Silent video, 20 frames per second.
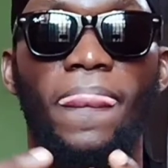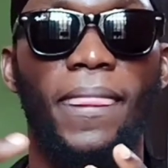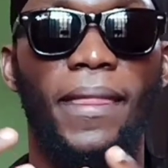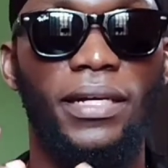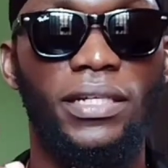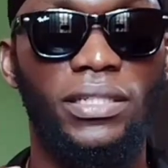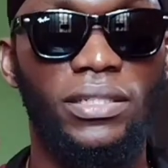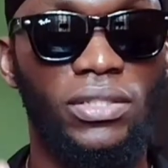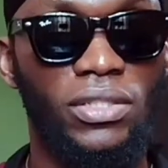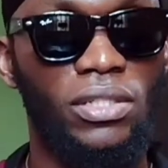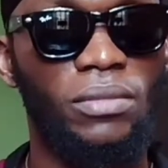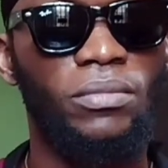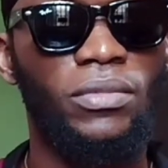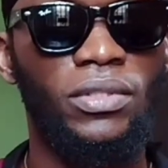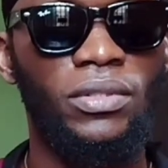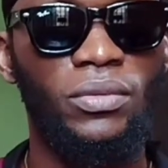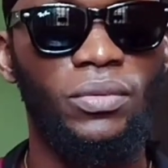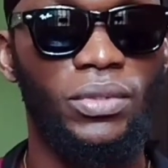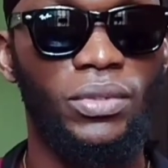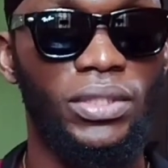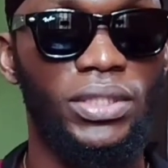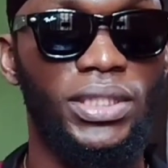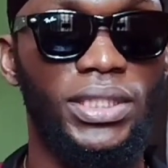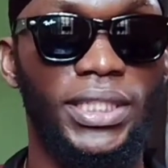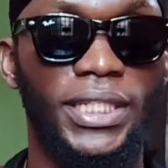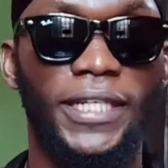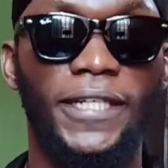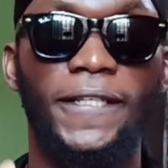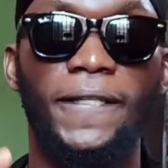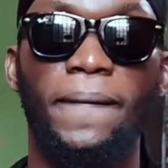Someone once
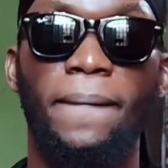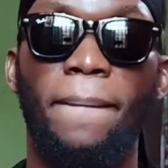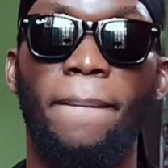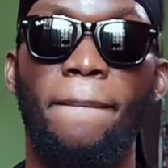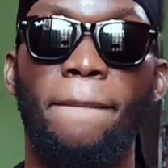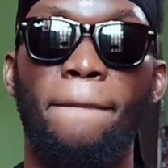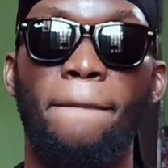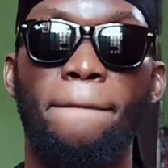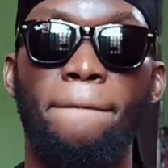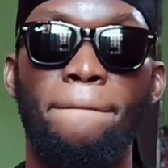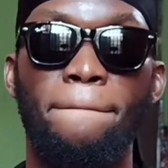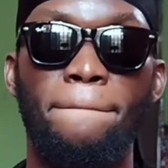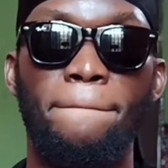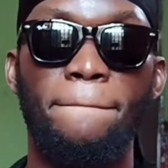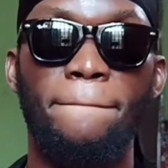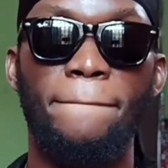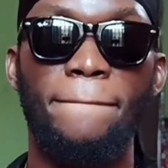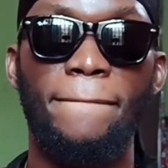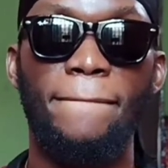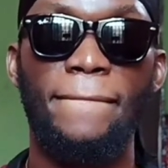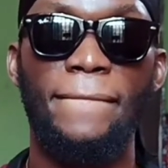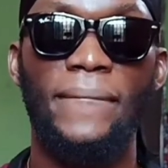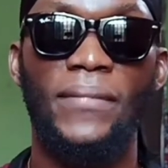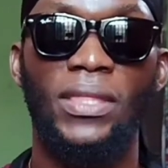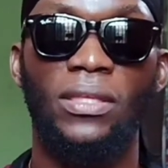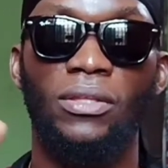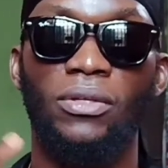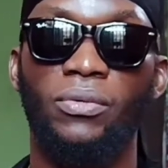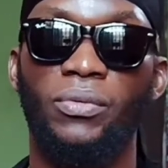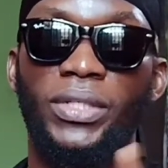said,
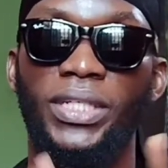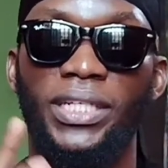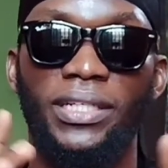when